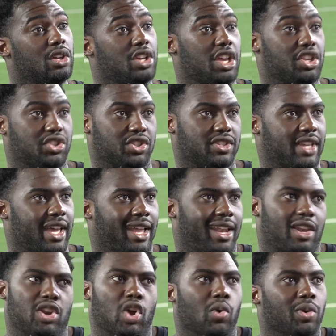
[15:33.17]
It's just that
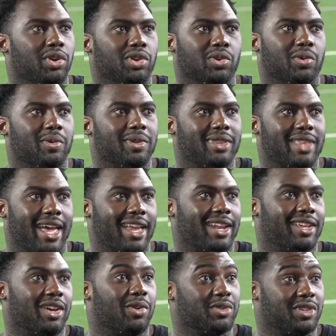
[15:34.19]
no one knew that
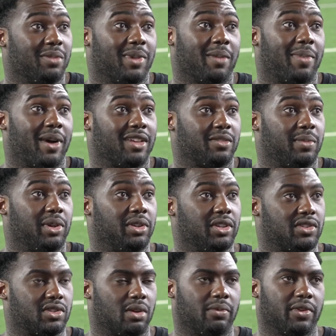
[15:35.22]
NIL was going to be a possibility.
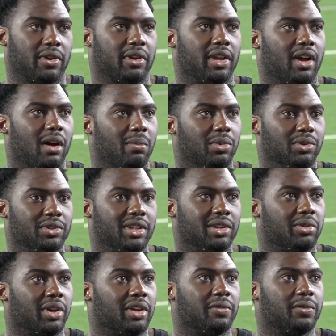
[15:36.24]
So I'm very humbled and
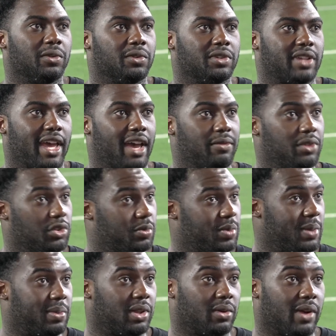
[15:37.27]
grateful to have those
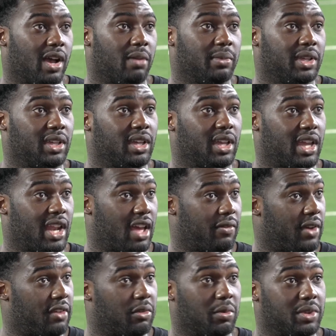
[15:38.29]
people around me and have
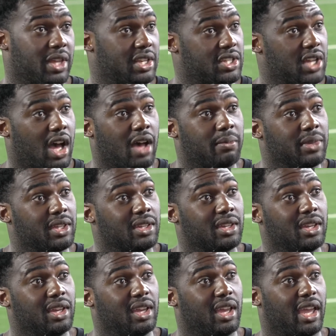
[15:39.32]
everyone that taught me
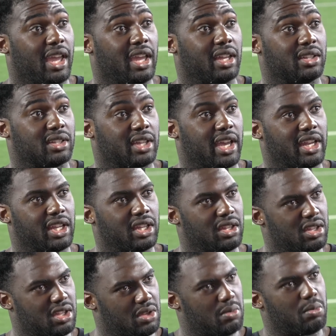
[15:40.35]
and kind of
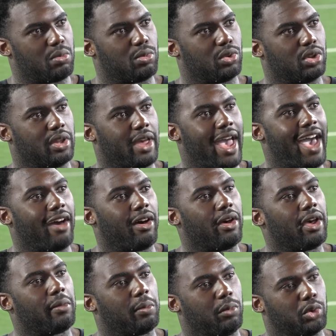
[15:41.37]

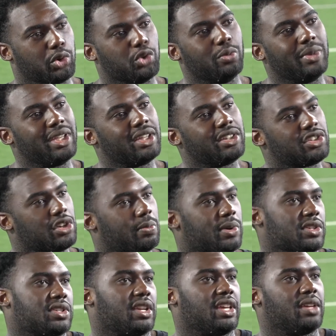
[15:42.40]
grew me into the
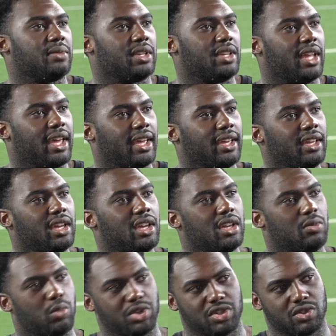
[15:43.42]
person I am today,
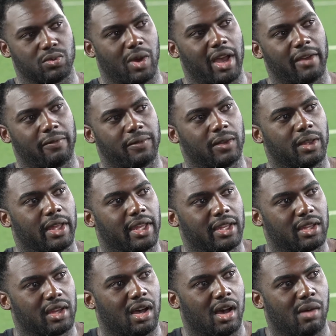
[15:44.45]
which is why I feel like
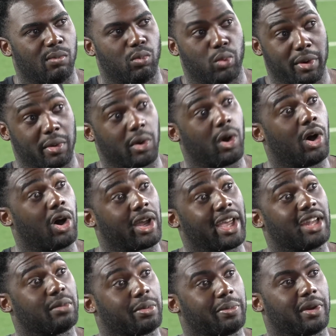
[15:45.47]
we were all
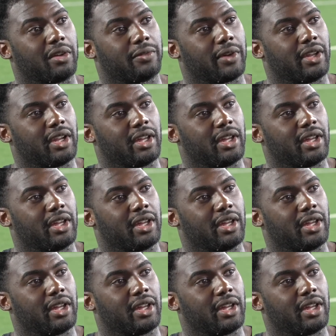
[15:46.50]
kind of prepared for NIL.